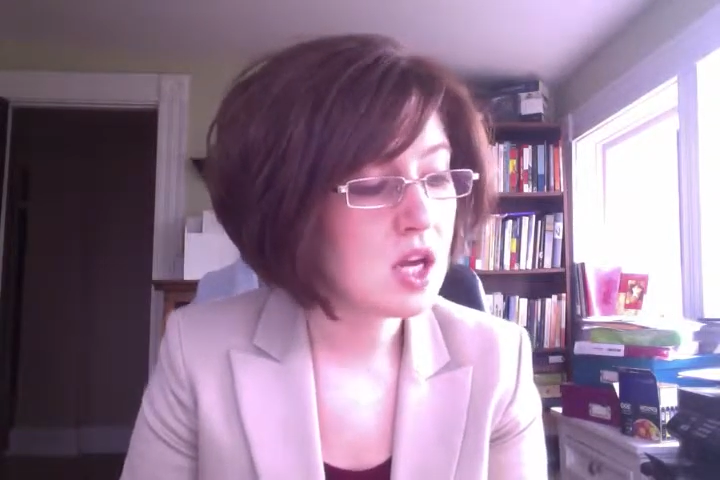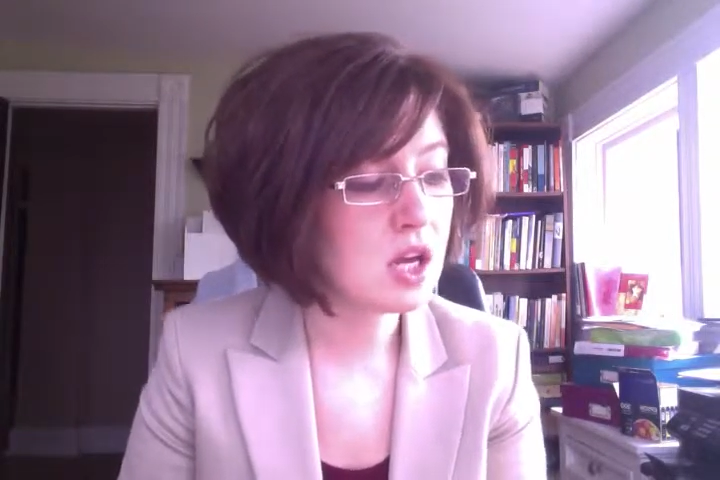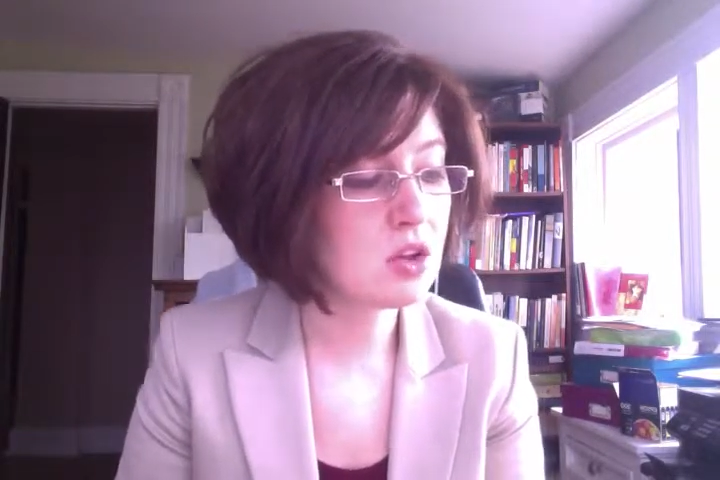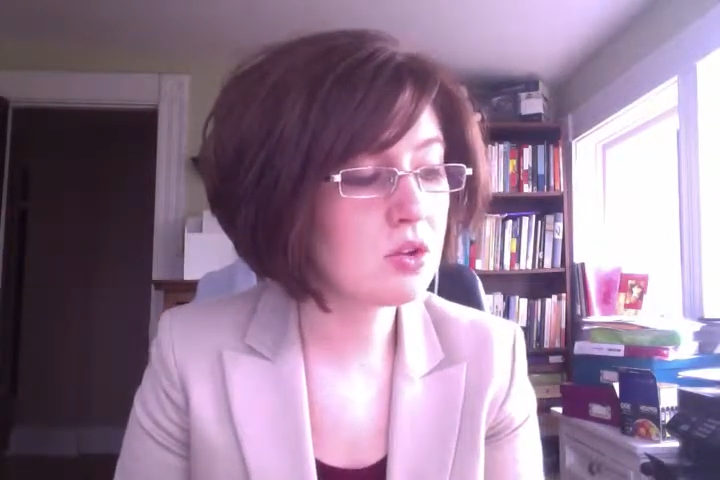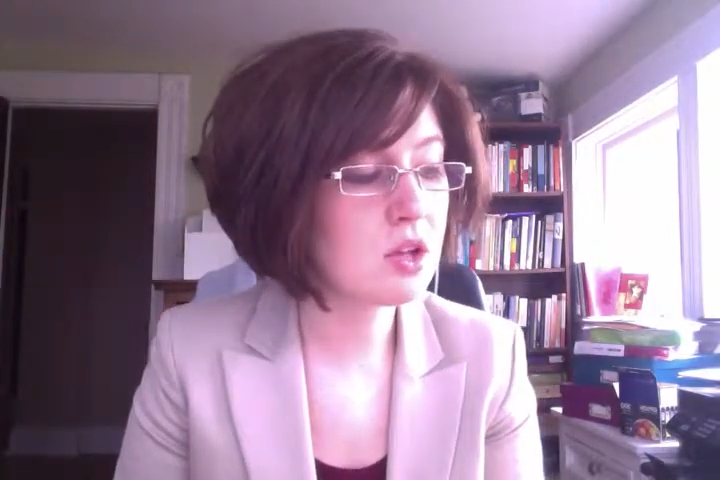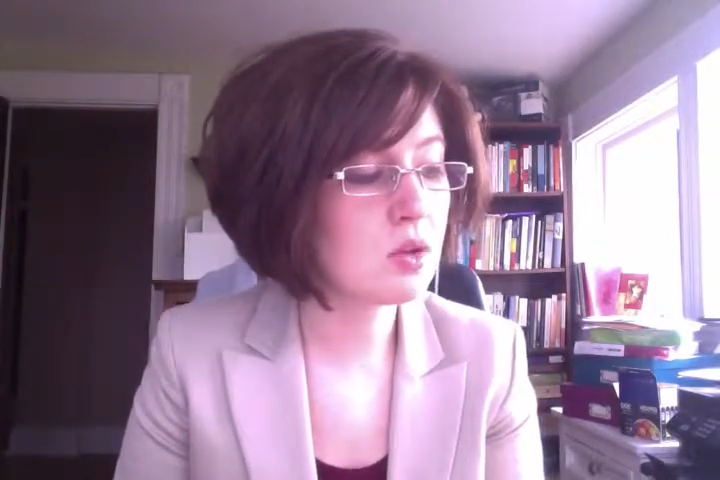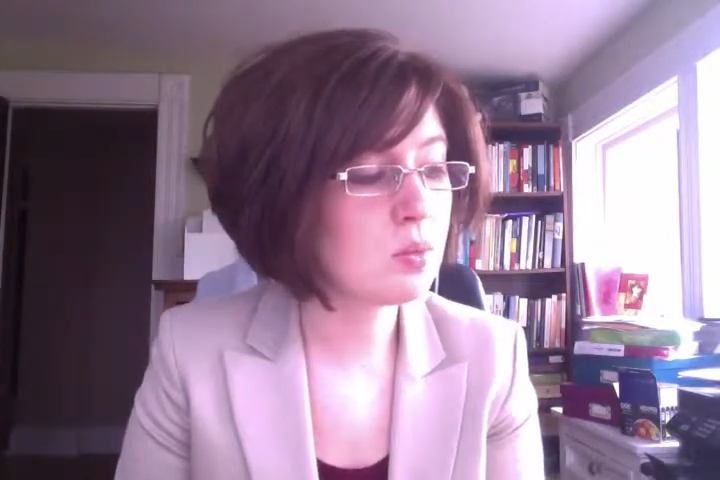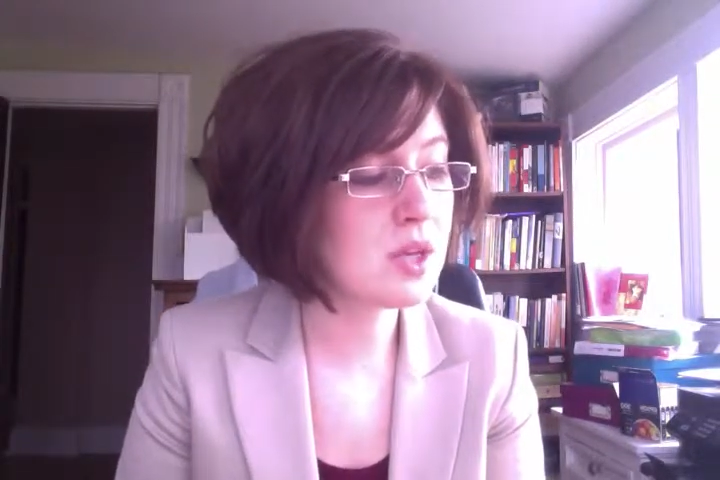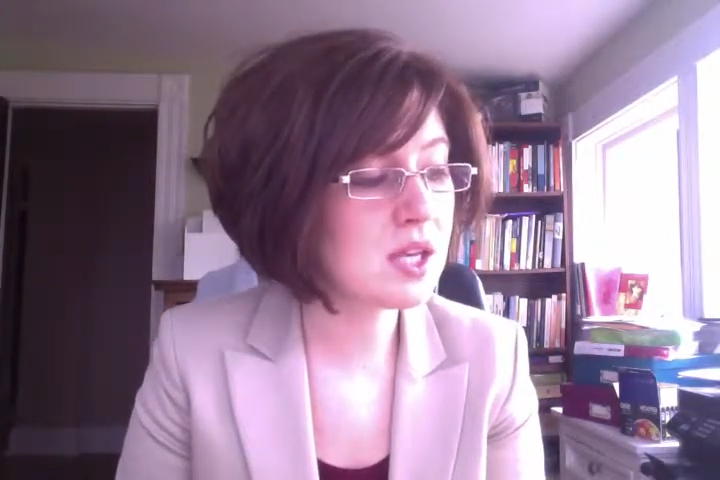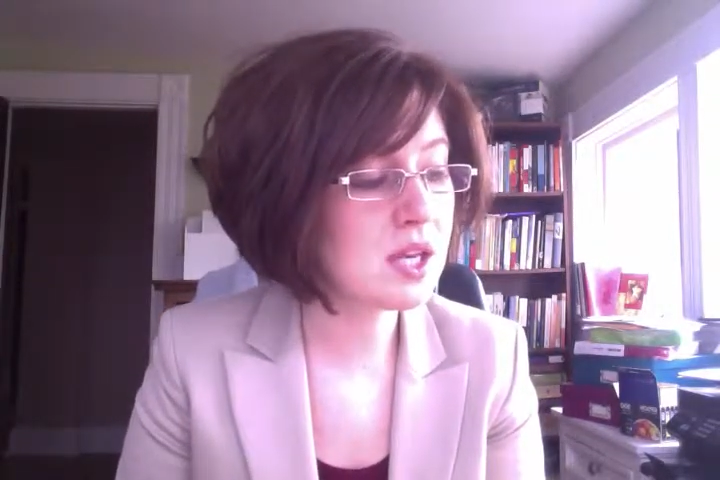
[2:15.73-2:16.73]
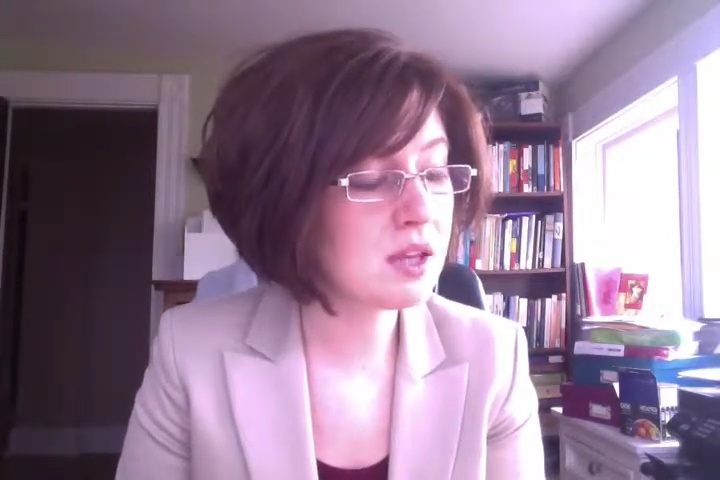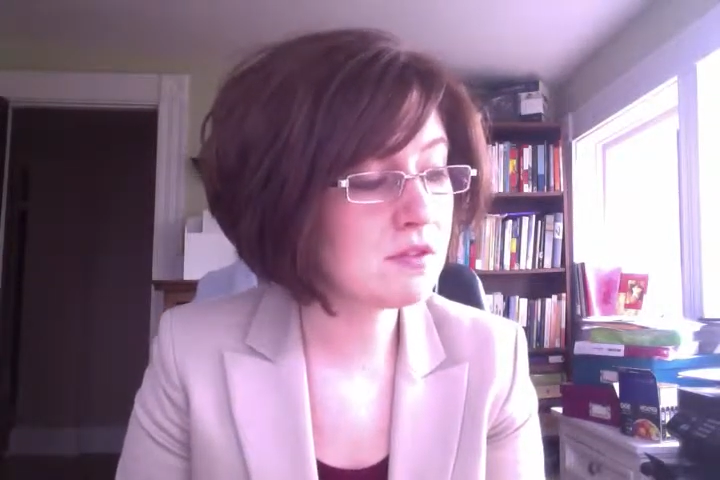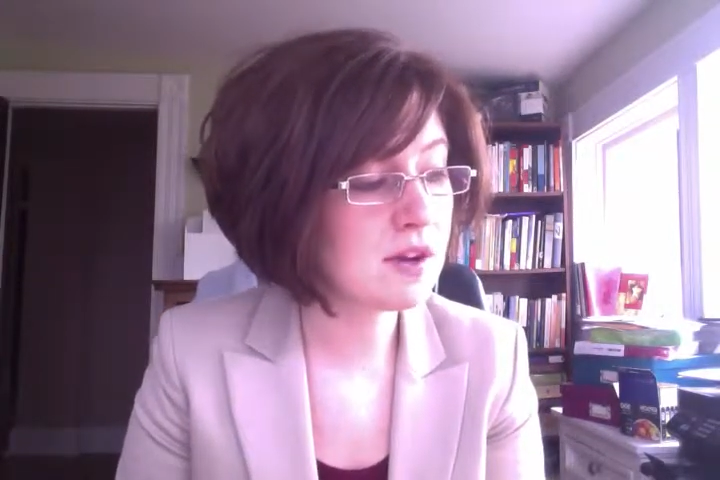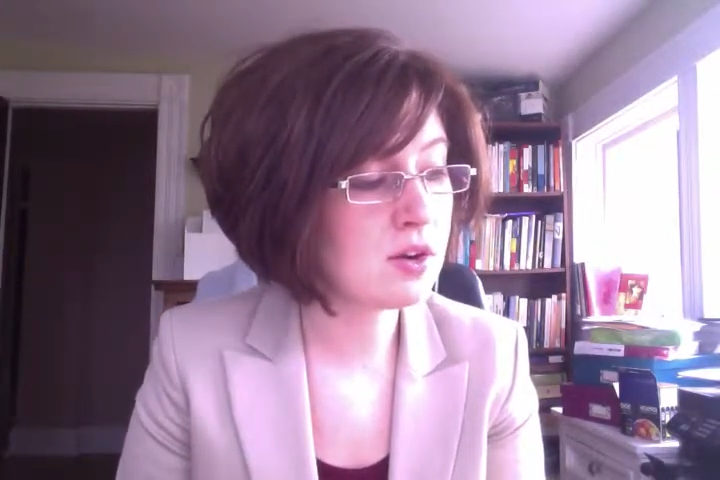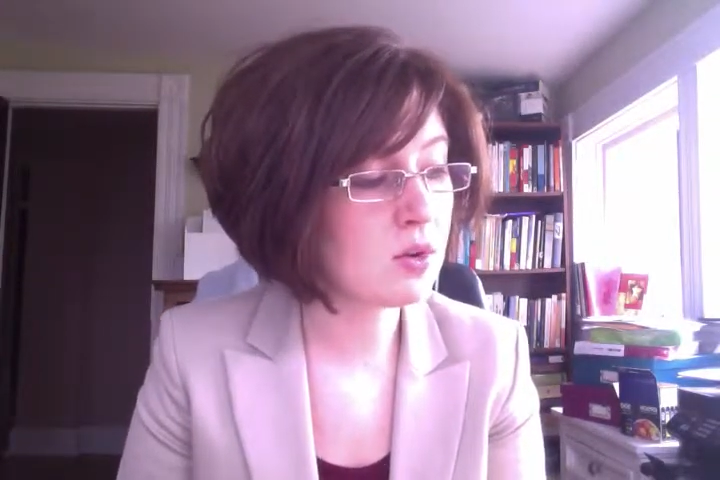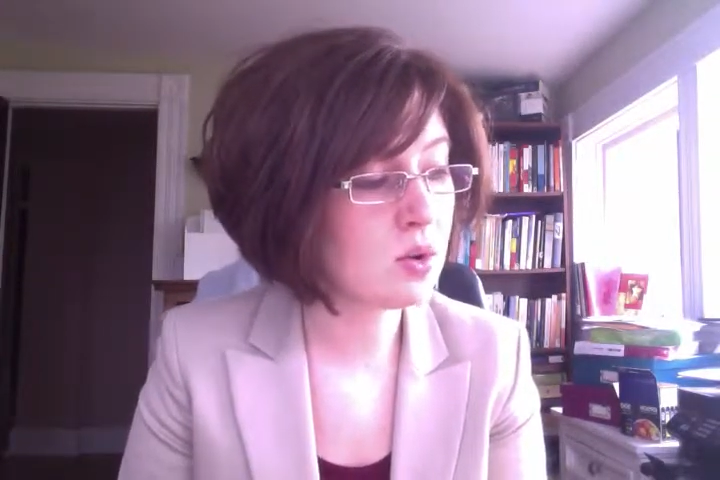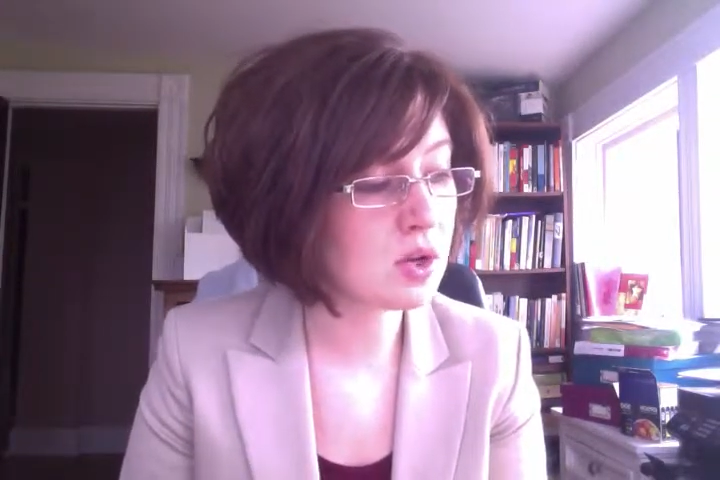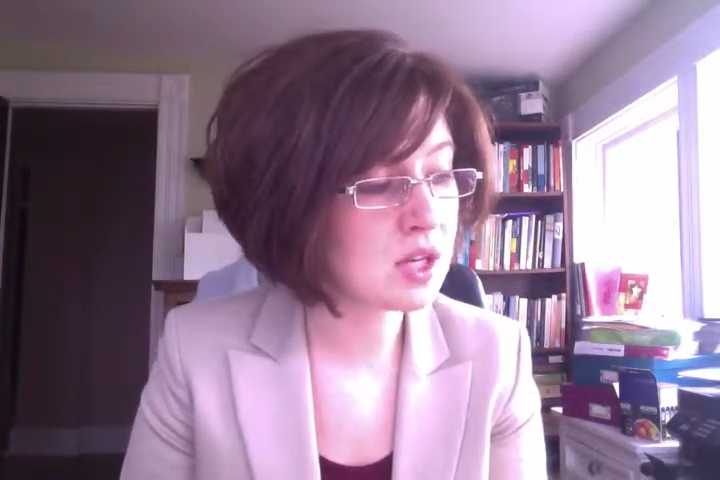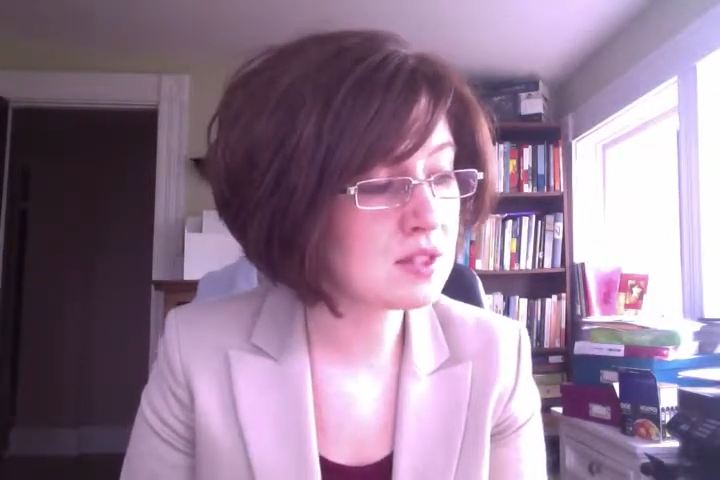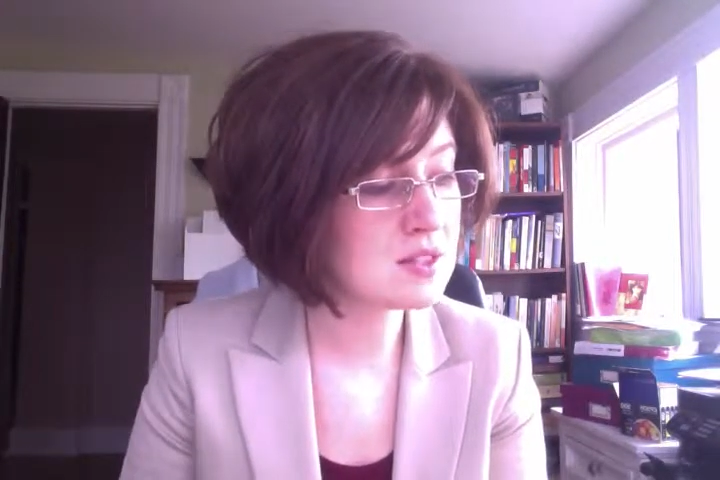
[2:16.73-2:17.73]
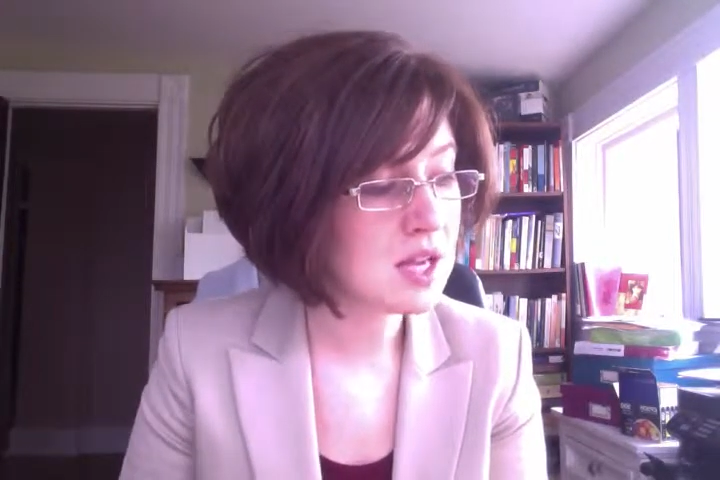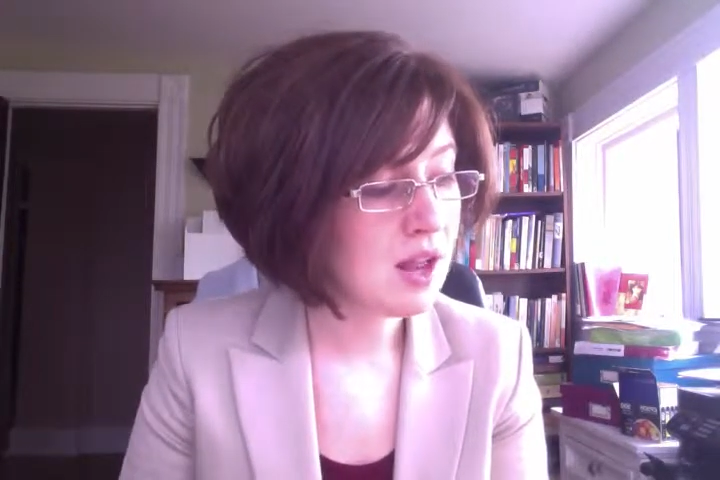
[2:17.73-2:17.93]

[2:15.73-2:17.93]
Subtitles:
including the weakening of vital organs